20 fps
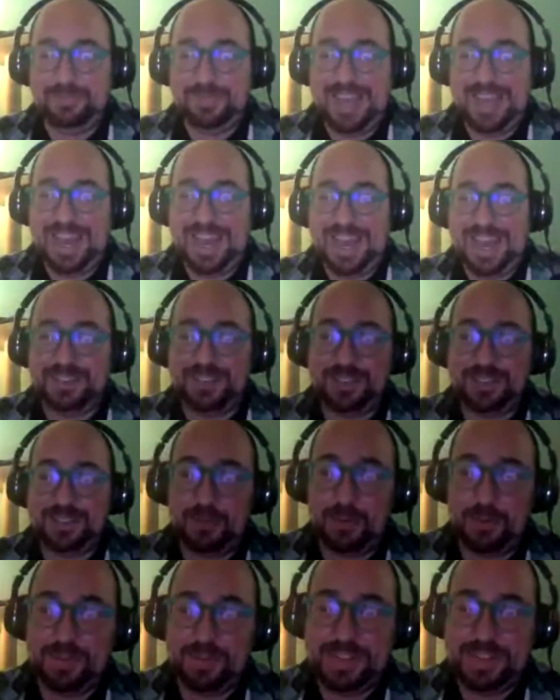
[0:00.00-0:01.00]
as
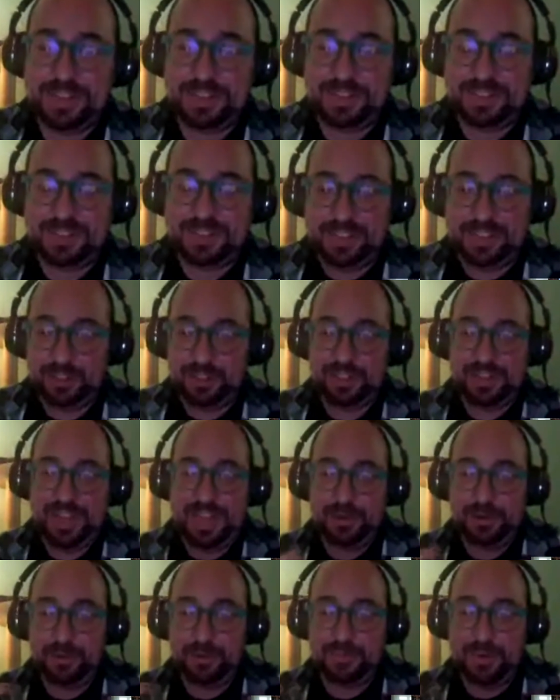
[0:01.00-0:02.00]
Courtney's like
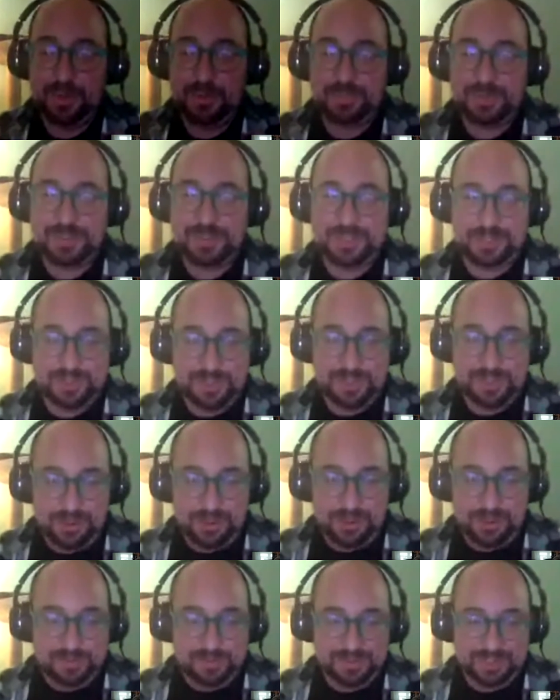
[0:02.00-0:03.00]
shadow ropes
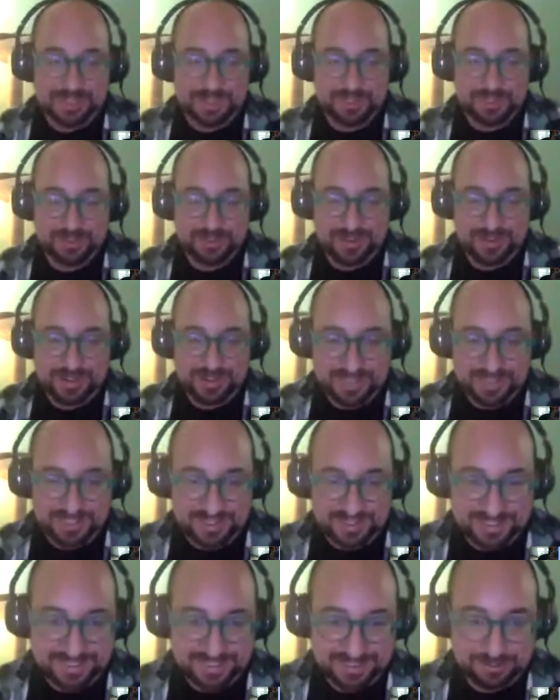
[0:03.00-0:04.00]
dissolve, like during
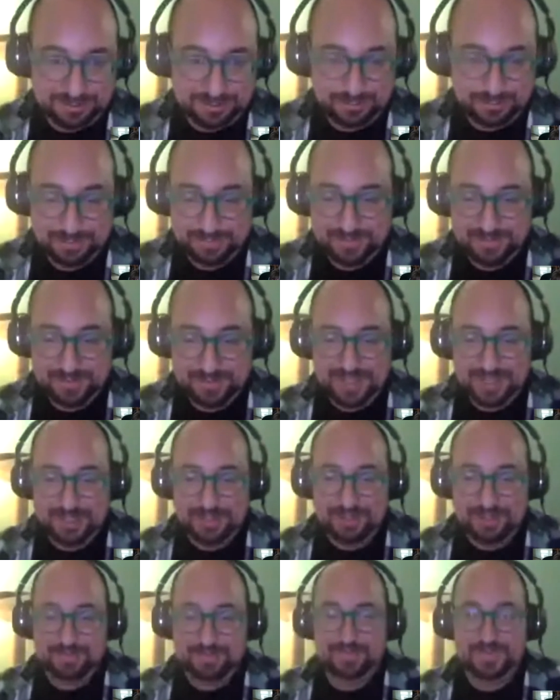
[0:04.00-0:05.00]
this sort of
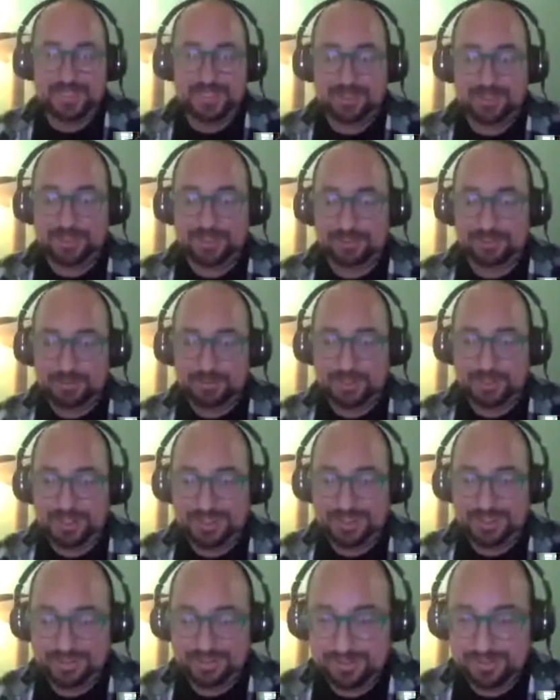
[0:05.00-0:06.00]

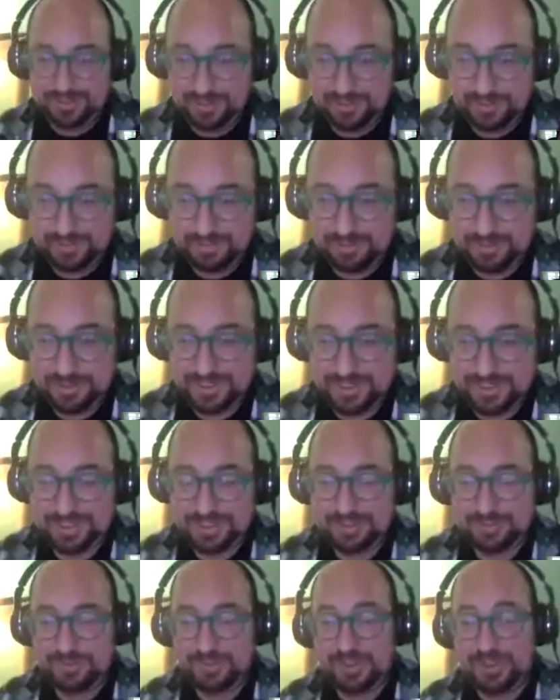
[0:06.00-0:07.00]
dissolution of
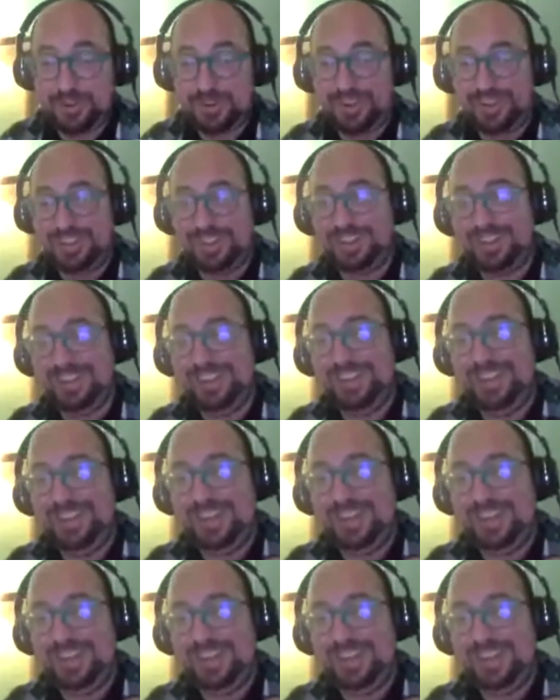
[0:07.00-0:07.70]
Princess Zafira,